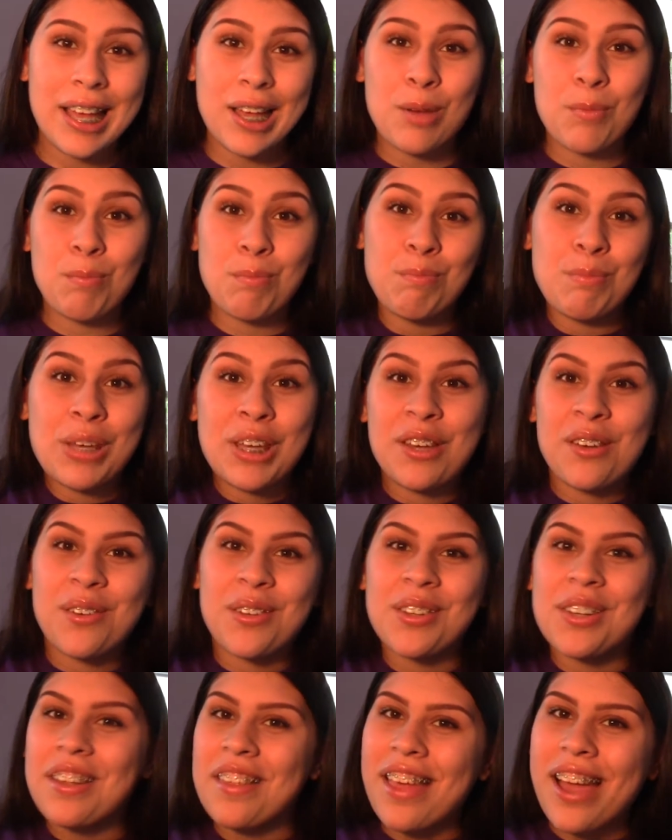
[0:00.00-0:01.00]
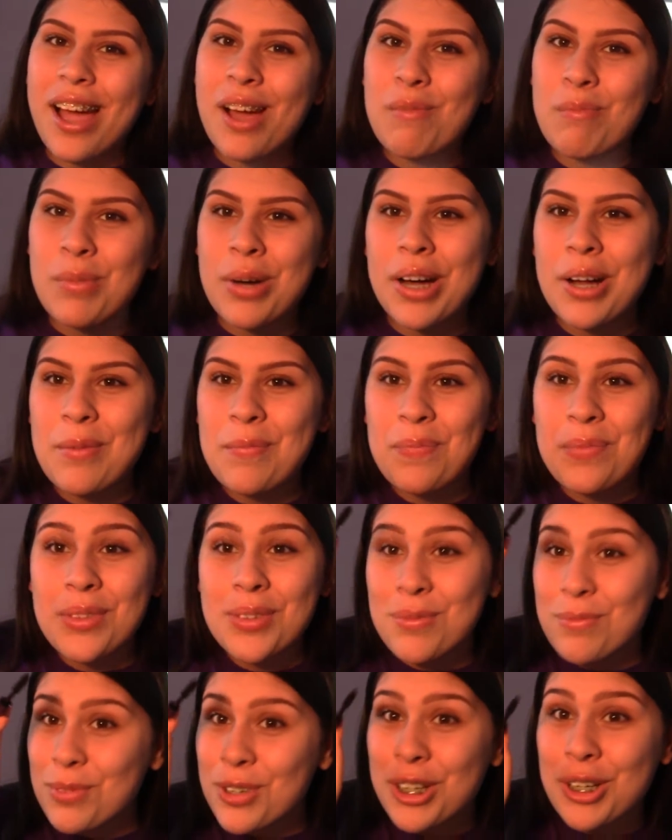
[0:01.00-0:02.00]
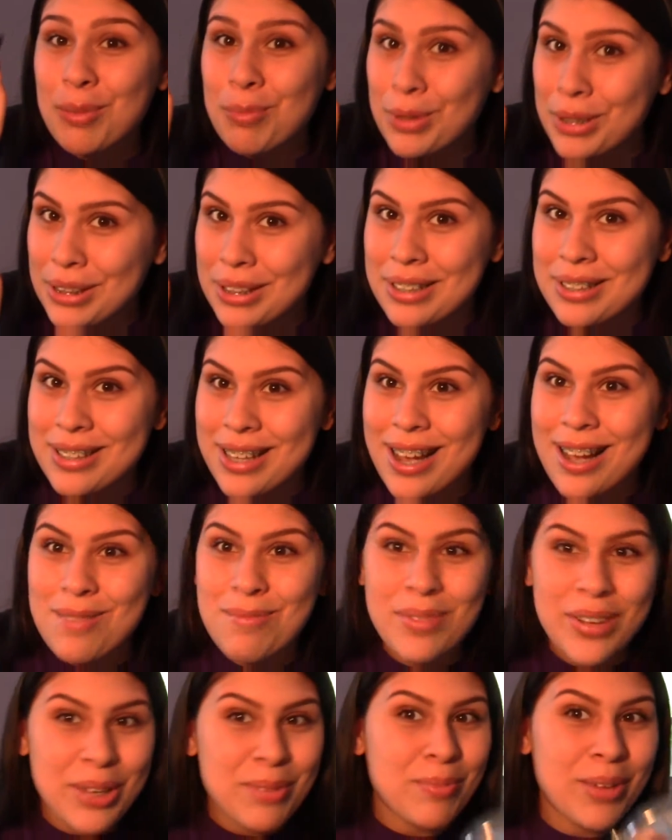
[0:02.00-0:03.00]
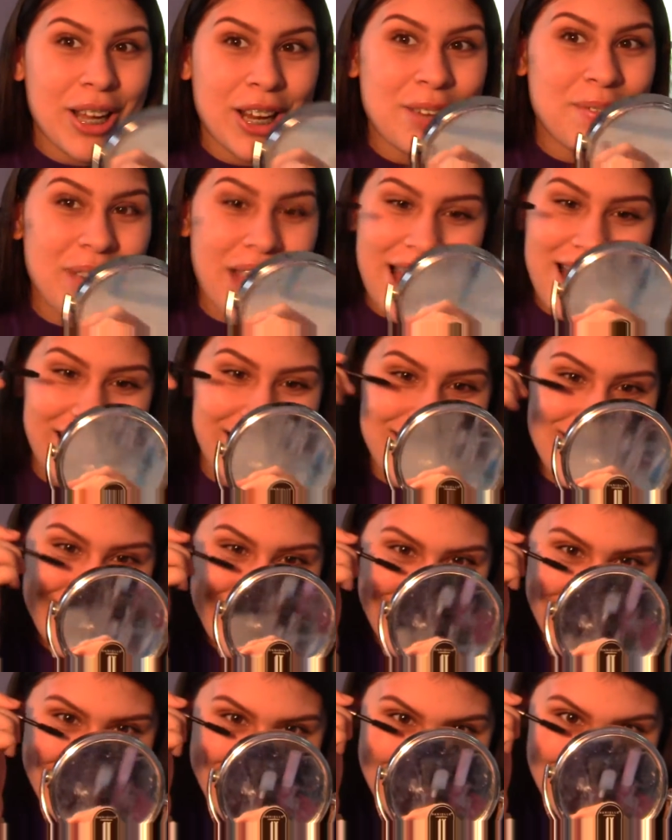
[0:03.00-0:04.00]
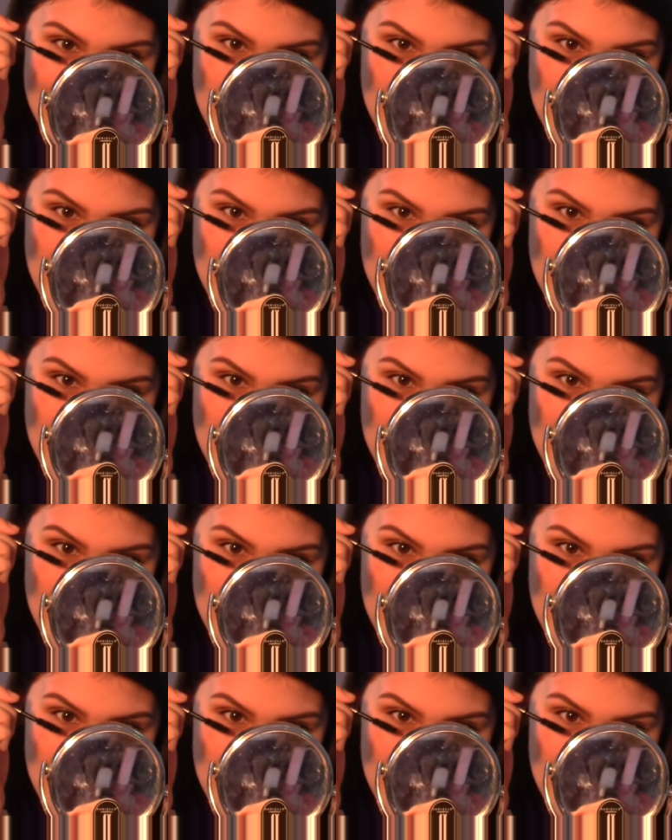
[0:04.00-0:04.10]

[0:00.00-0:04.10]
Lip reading: mingle into that, but we're gonna put this on my bottom eyelashes.